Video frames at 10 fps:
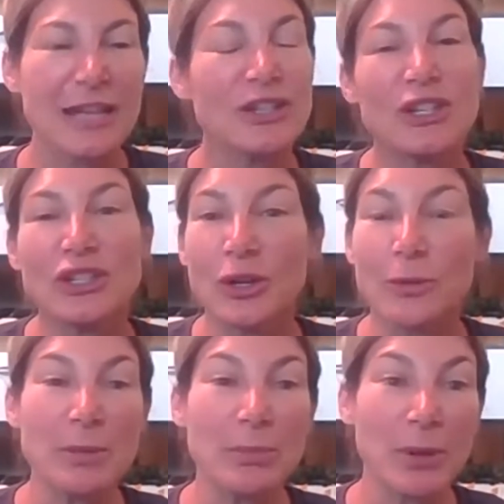And you
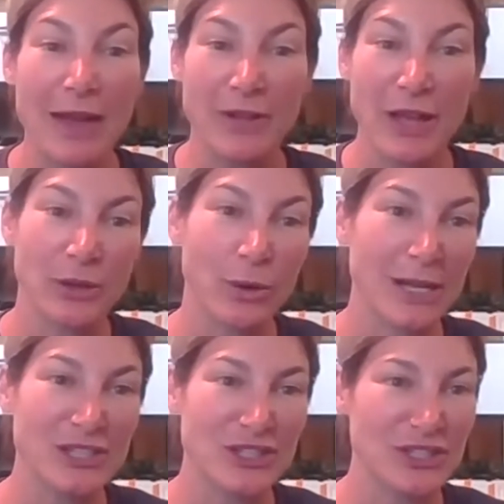know, people have other
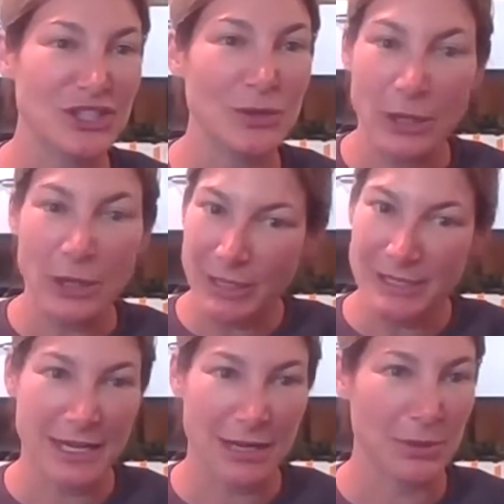questions too. I don't
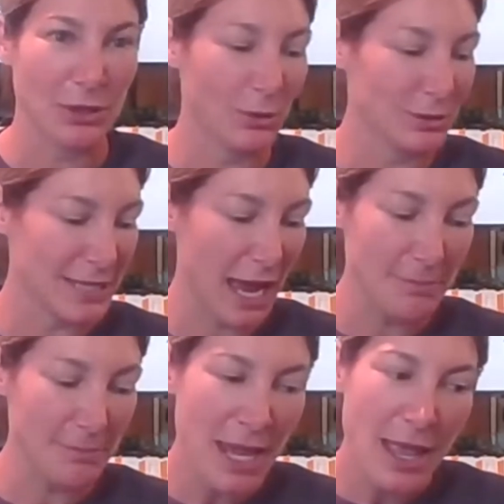want to take up your whole
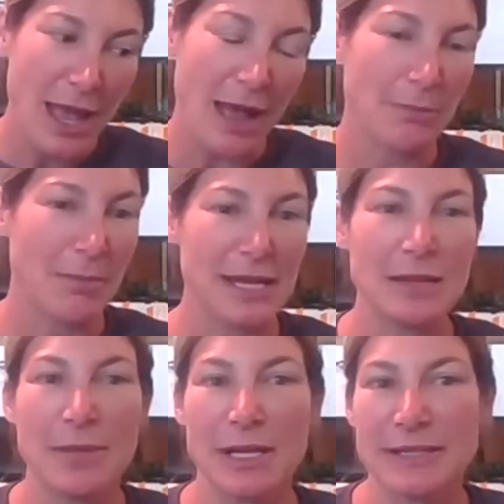time. My
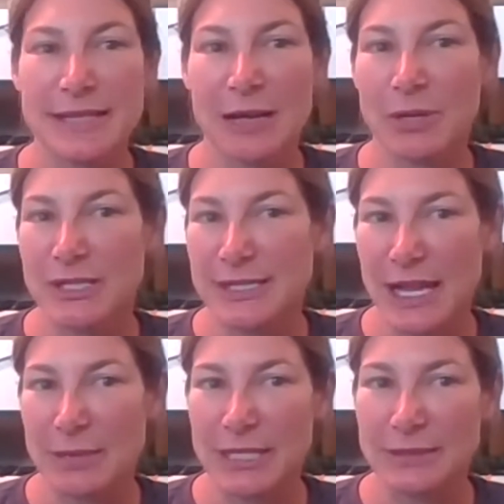email is
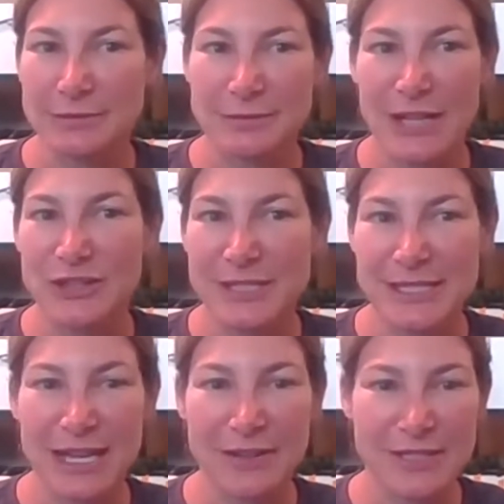
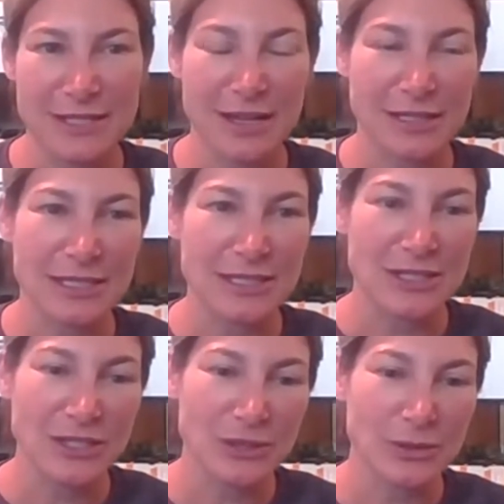
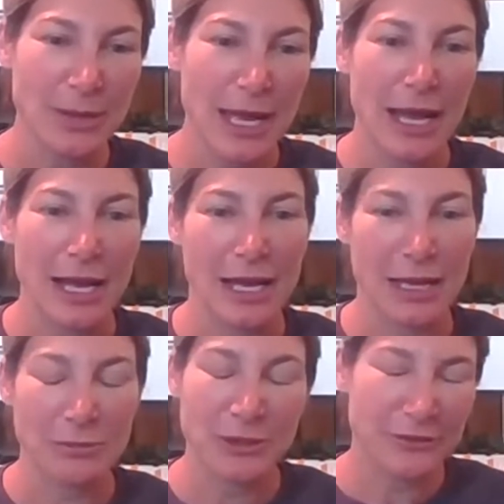mrsimon@ucdavis.edu. You
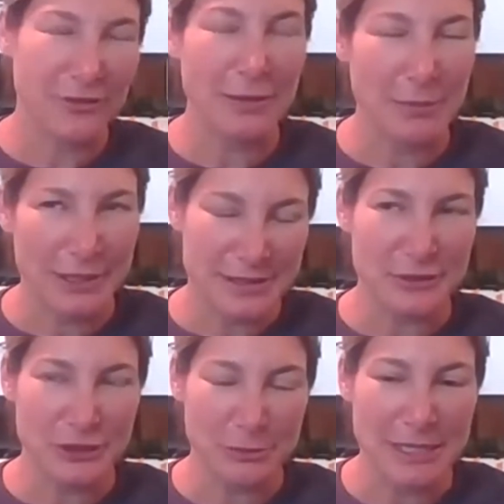can find me on
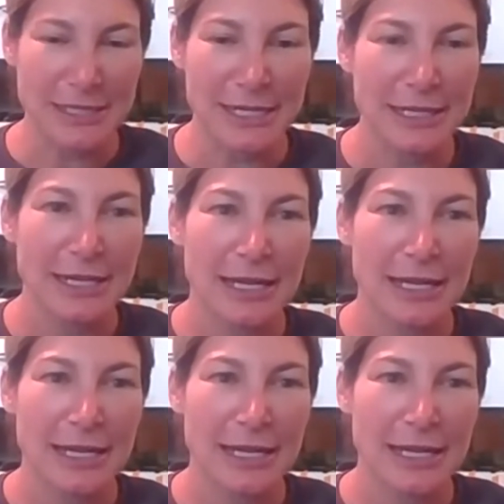social media.